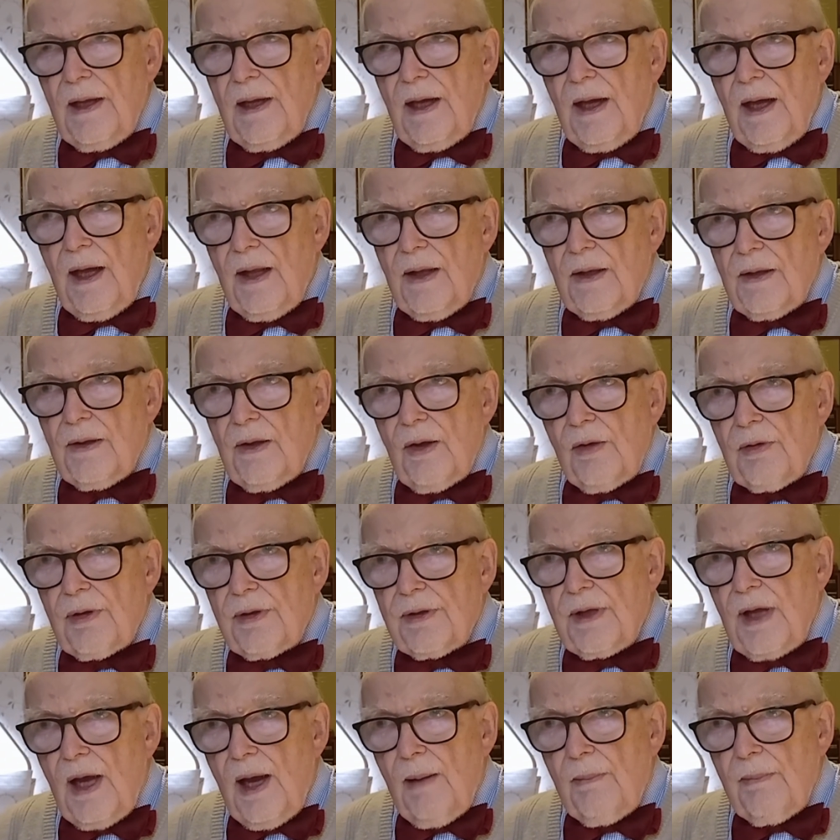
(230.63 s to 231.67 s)
And those
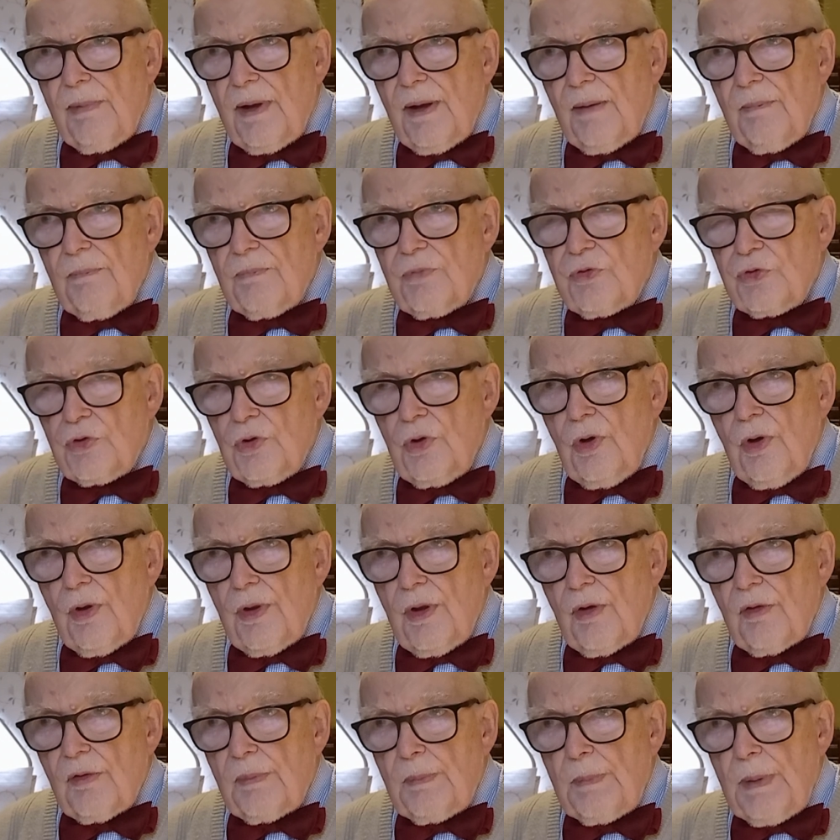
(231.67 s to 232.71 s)
times, I'm sure,
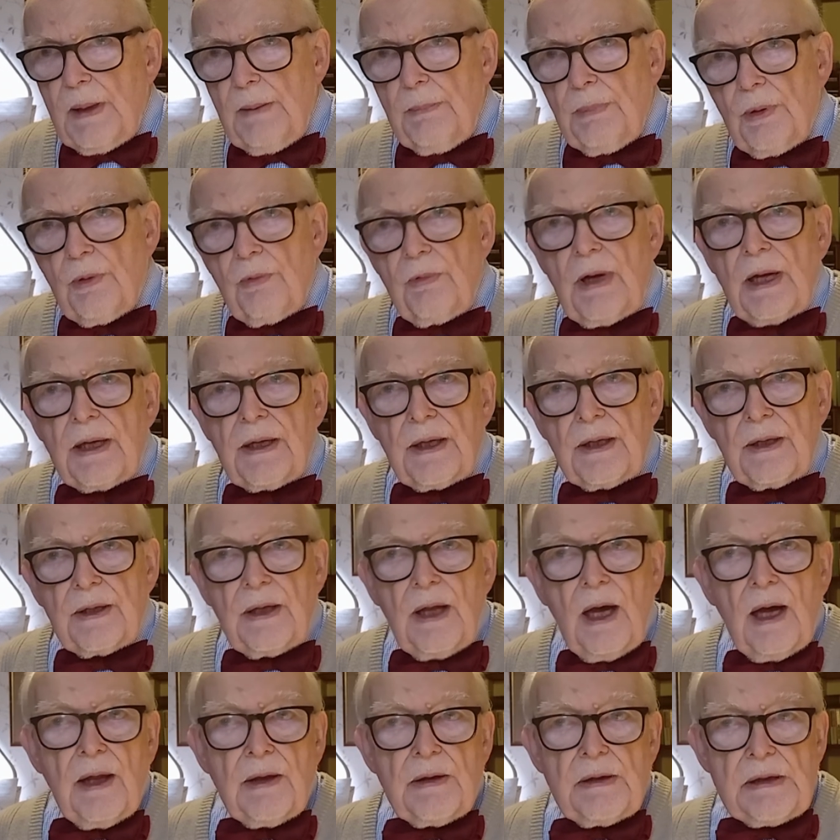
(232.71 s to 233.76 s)
those people
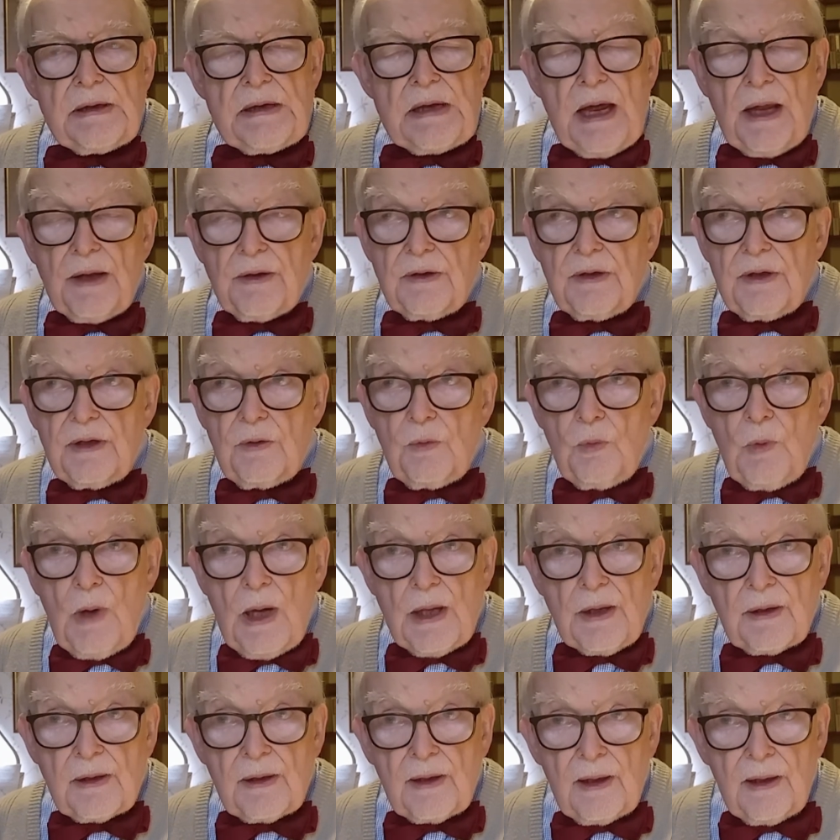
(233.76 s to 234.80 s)
recognise it, as did
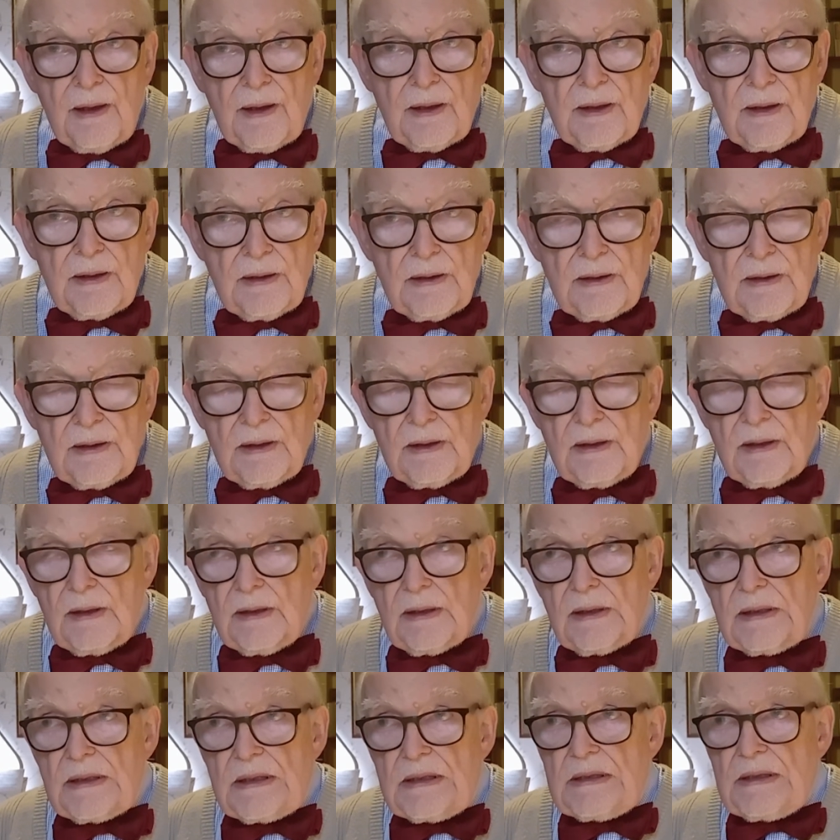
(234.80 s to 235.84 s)
Wesley
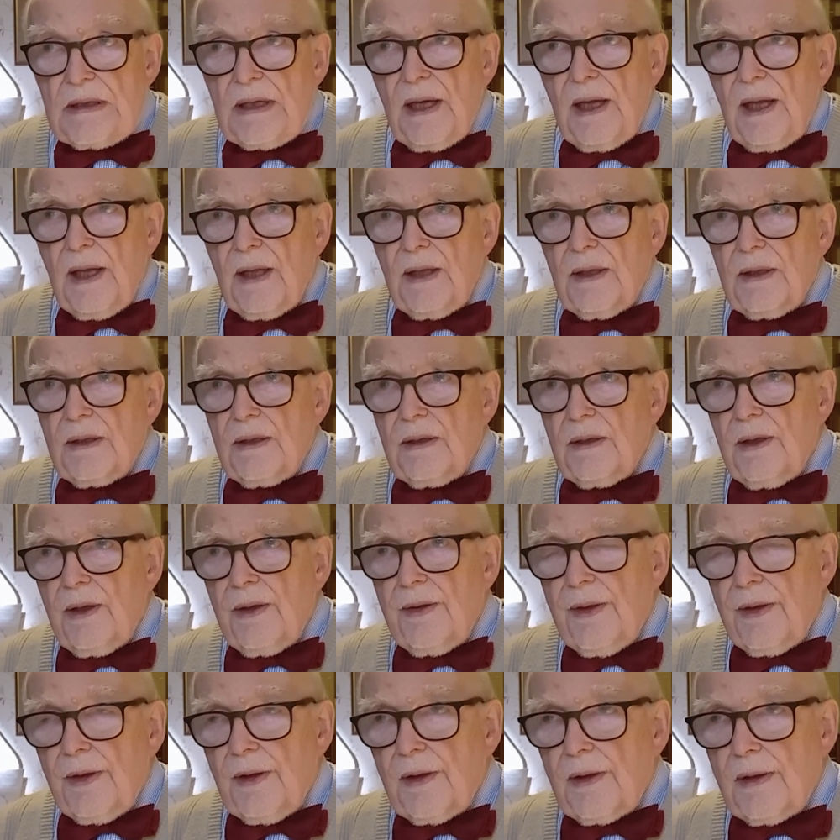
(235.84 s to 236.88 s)
and
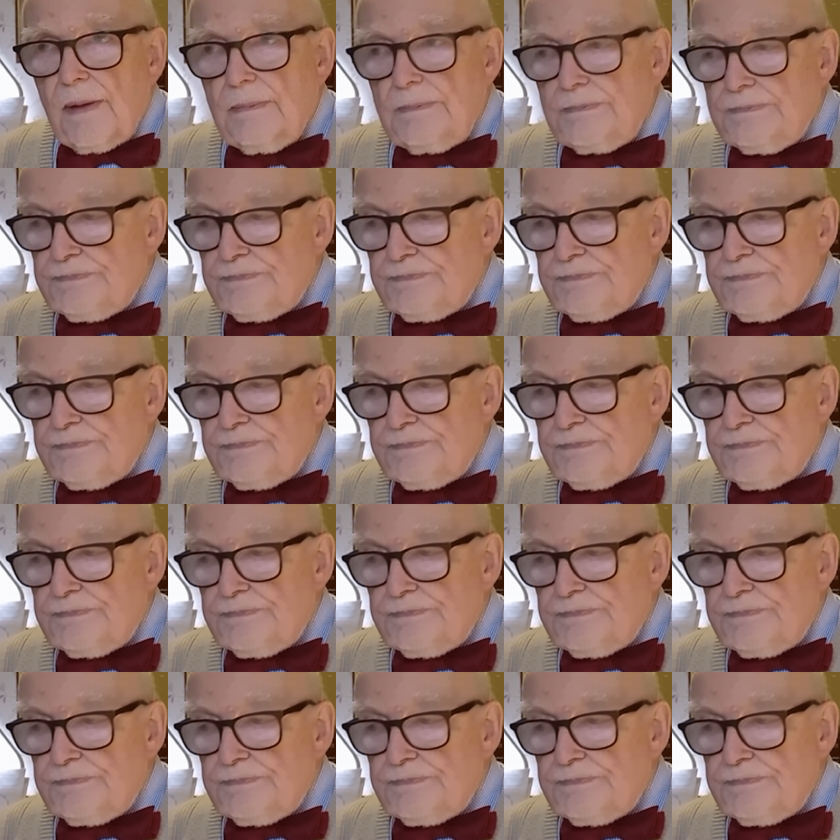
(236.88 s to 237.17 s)
others.